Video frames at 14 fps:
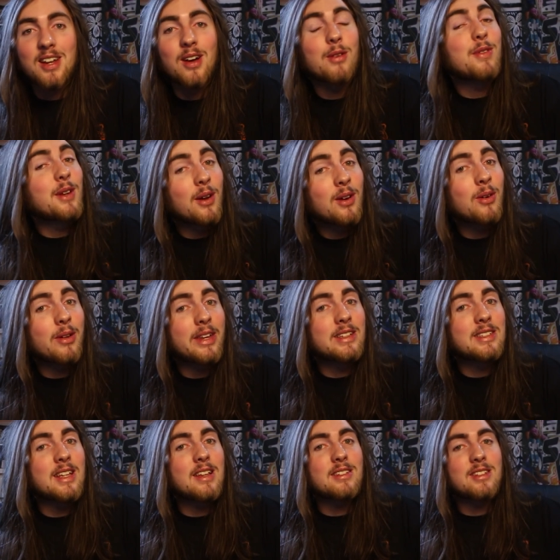Now, if you don't know what
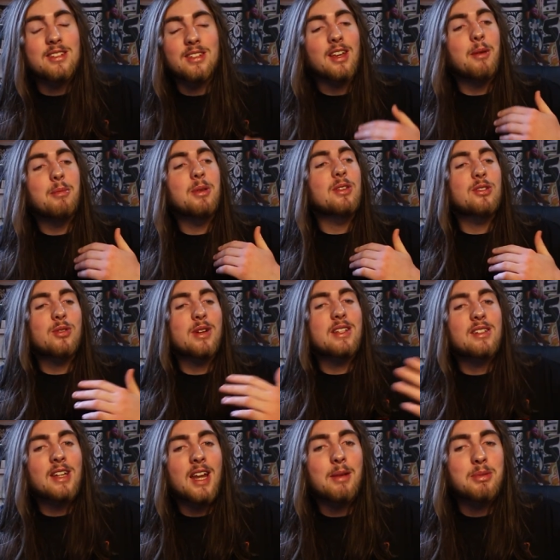this is, it's a couple of
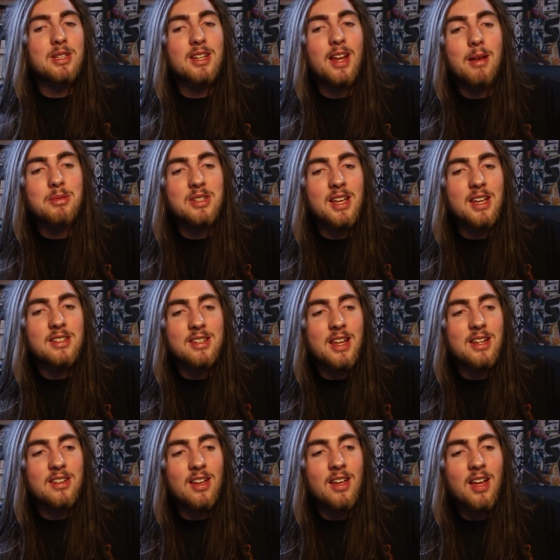streets in Amsterdam city
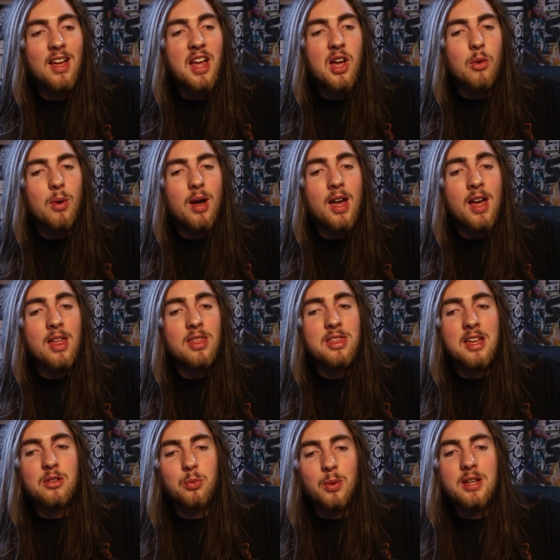centre where
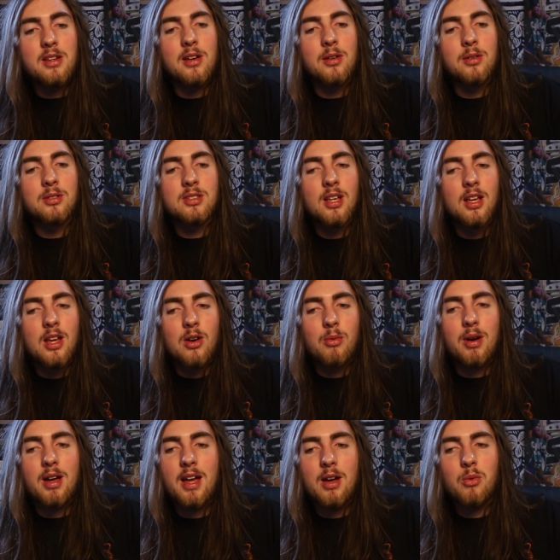there's windows
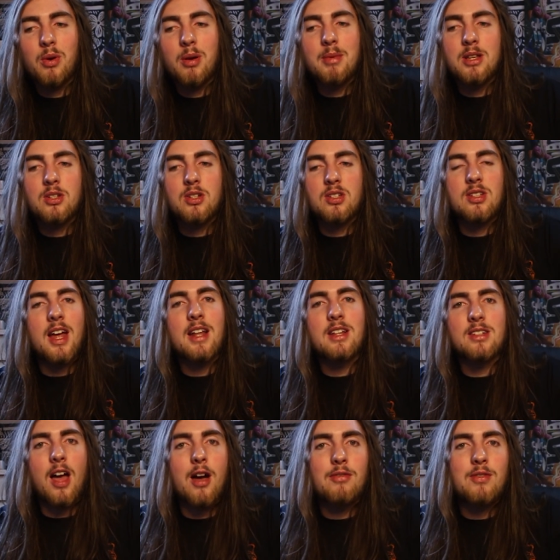where women just
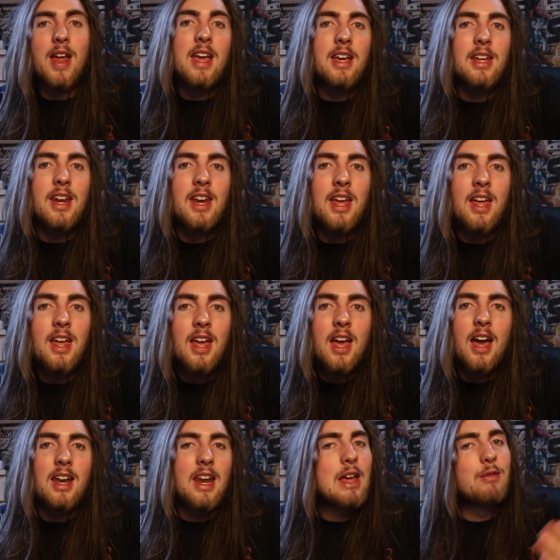dance half naked in it,
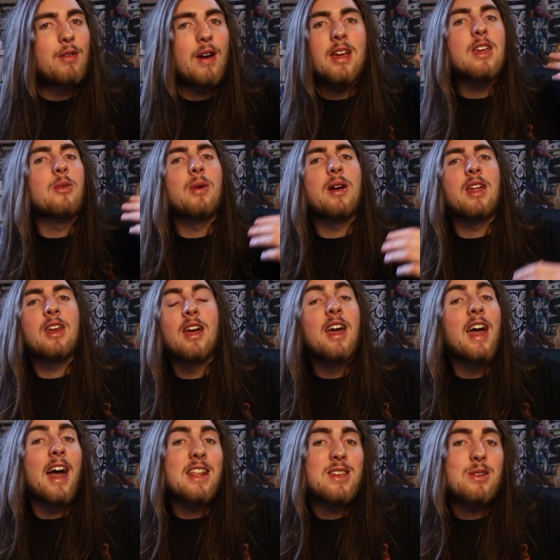and they invite you in,
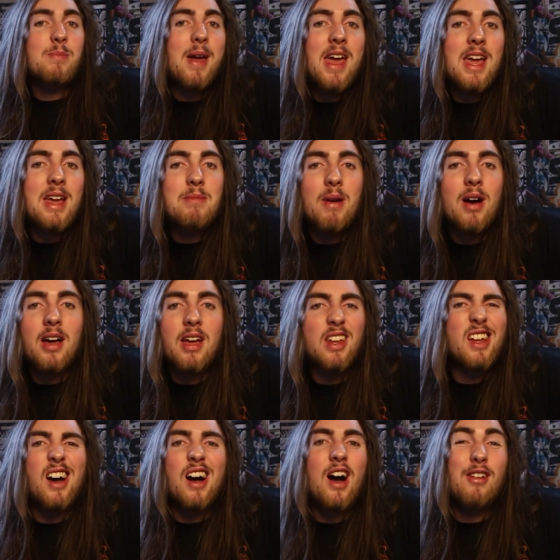and you pay by
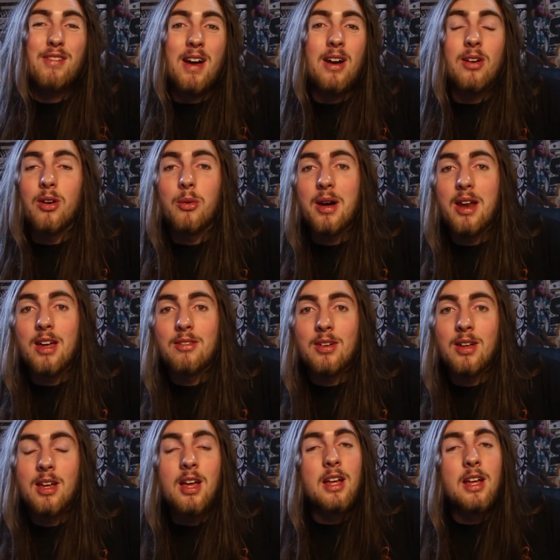the half hour or whatever